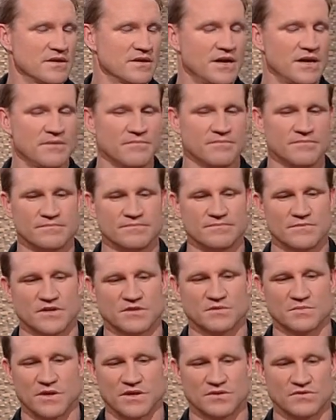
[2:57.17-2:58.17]
Um, I
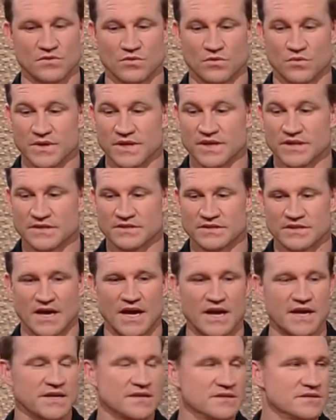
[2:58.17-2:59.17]
suppose all we can
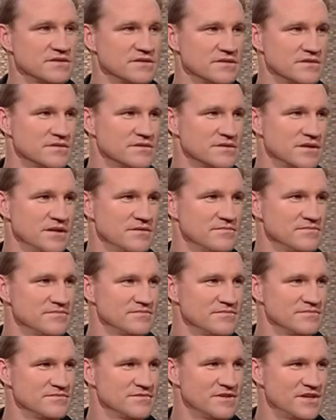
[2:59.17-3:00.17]
say is that
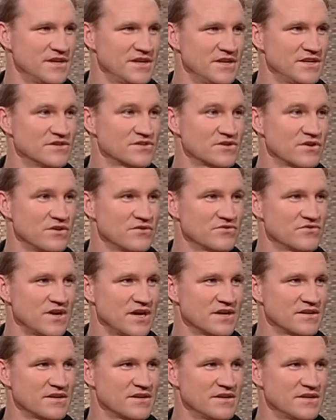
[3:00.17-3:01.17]
um, that he is
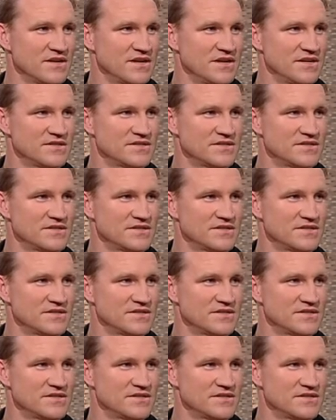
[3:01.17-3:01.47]
contracted, and he